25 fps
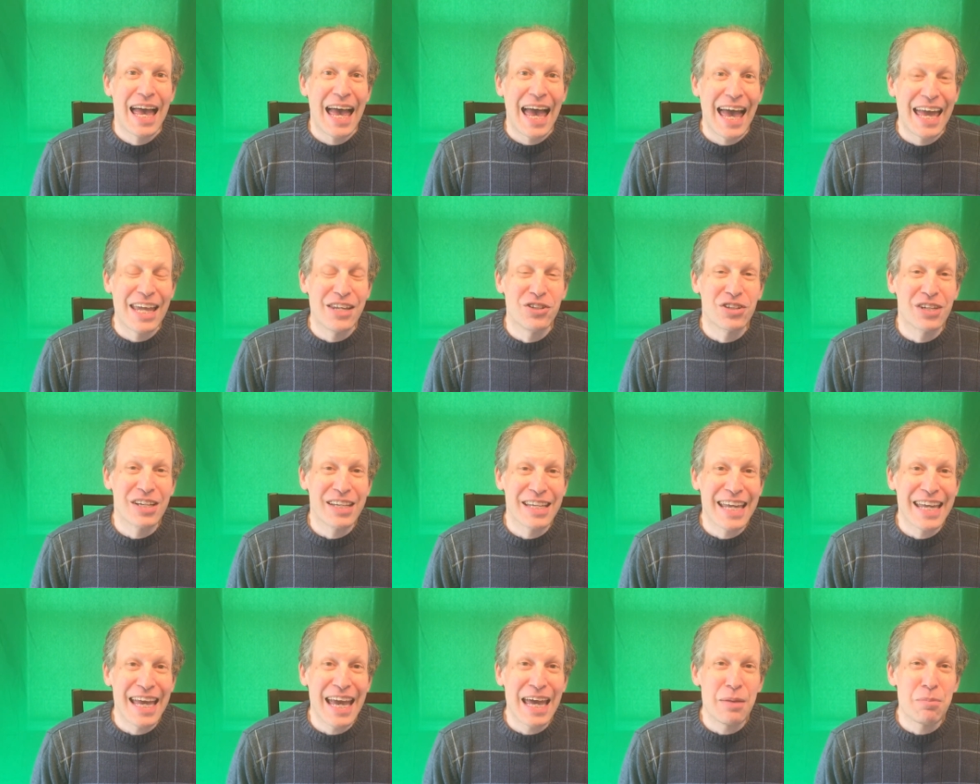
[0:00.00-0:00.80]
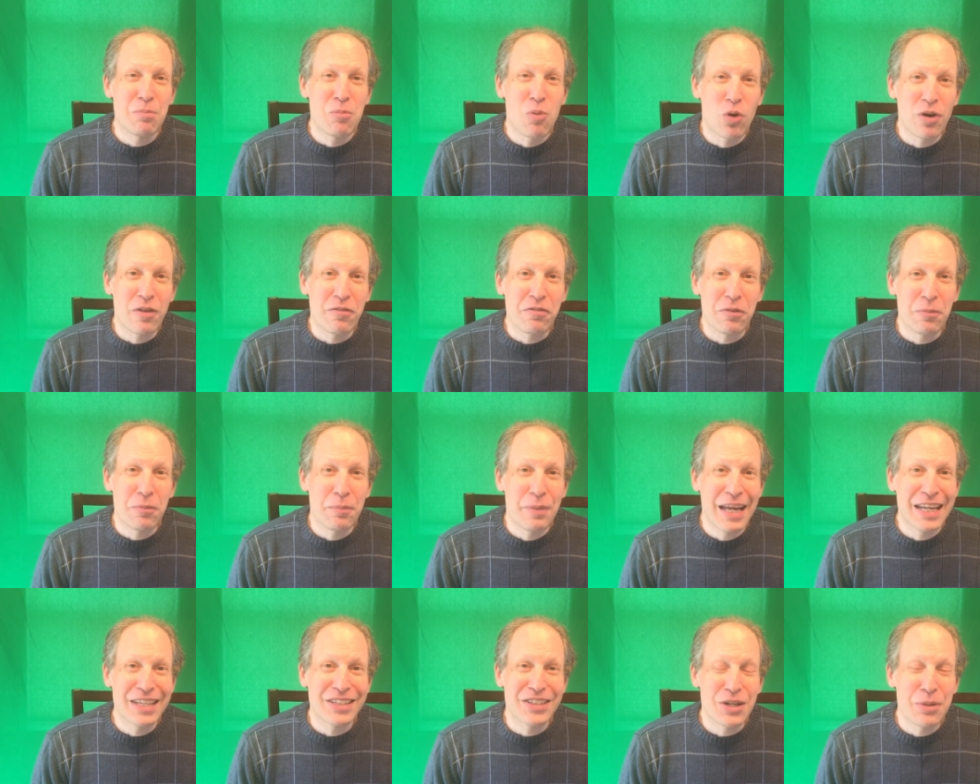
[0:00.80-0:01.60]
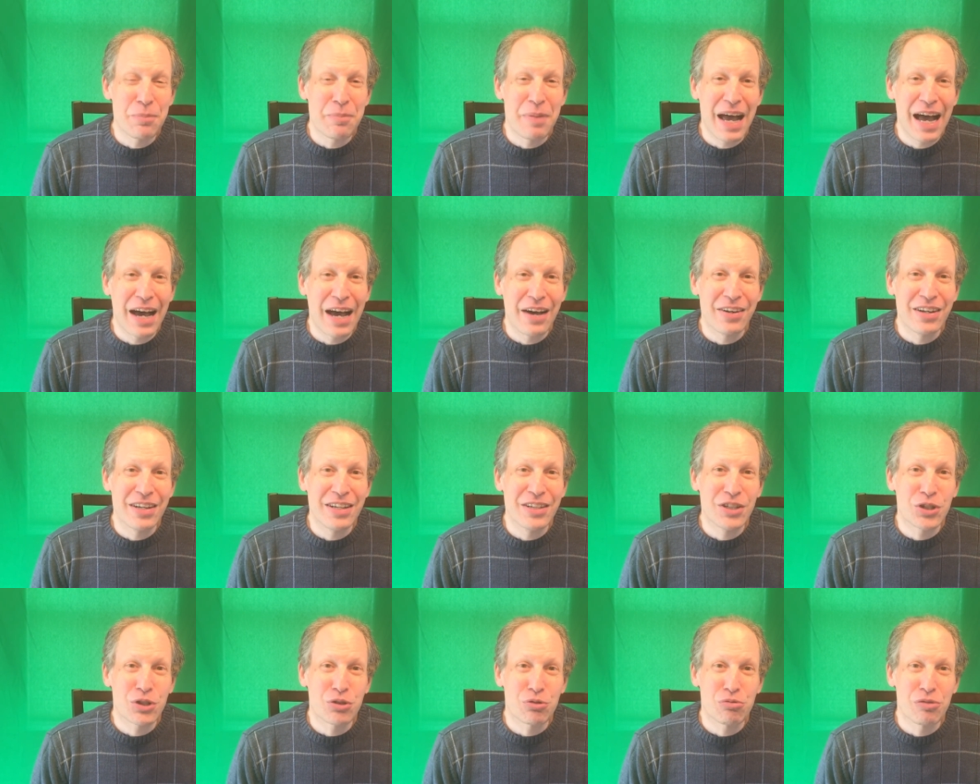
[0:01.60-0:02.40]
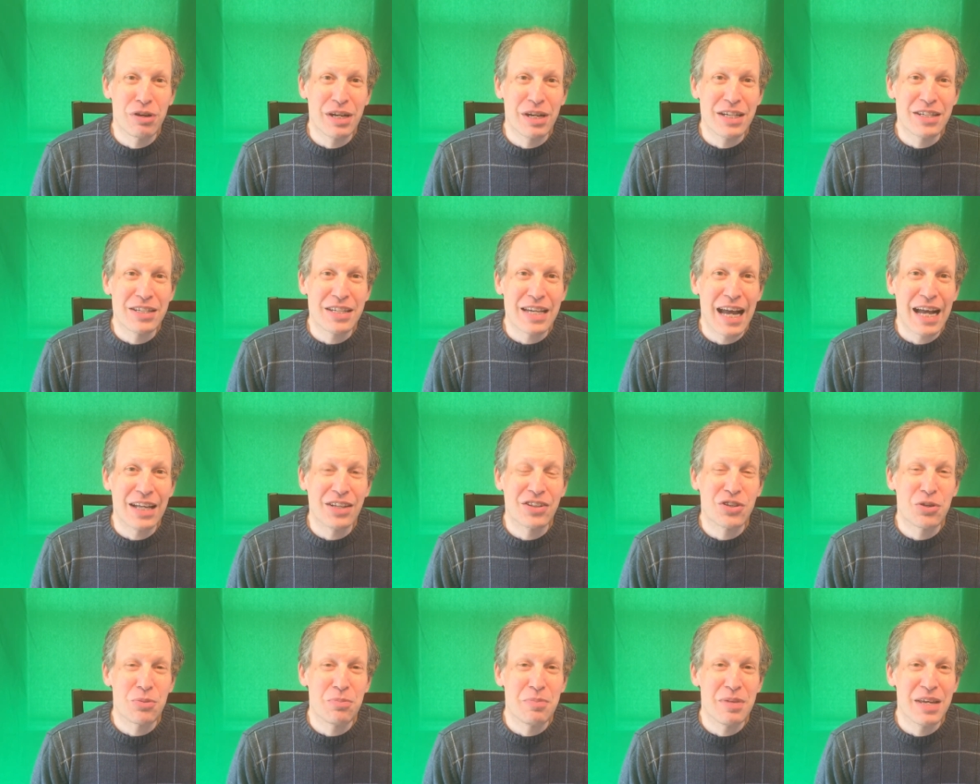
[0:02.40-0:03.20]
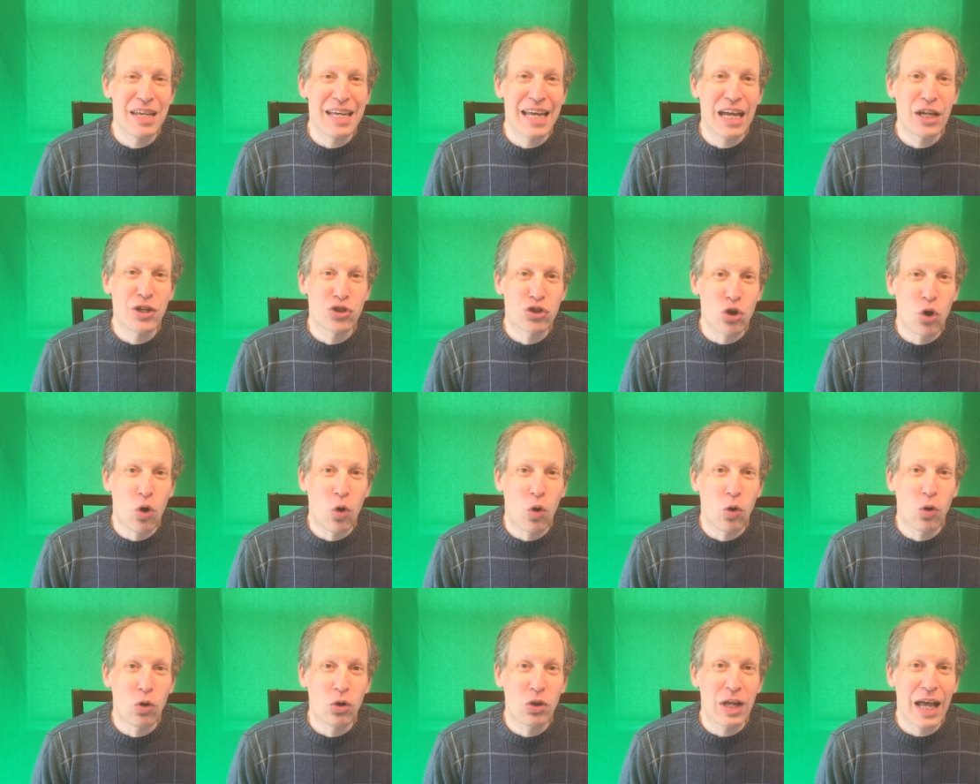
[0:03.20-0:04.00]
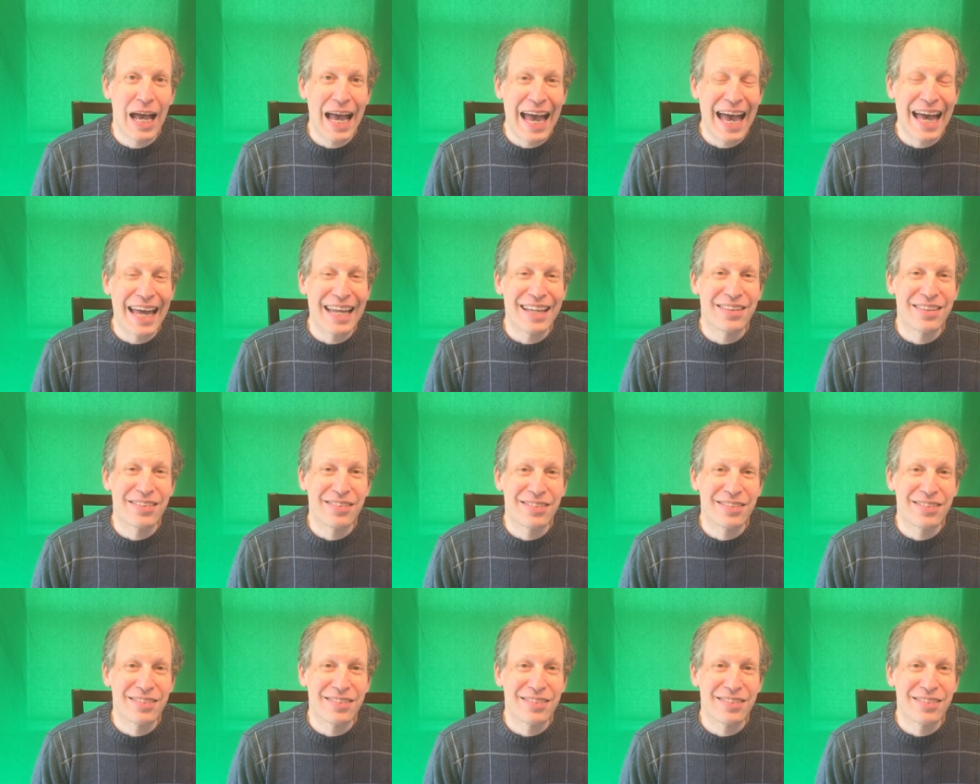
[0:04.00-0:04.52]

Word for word: And you can get more information about it. You can reach out to me at joel at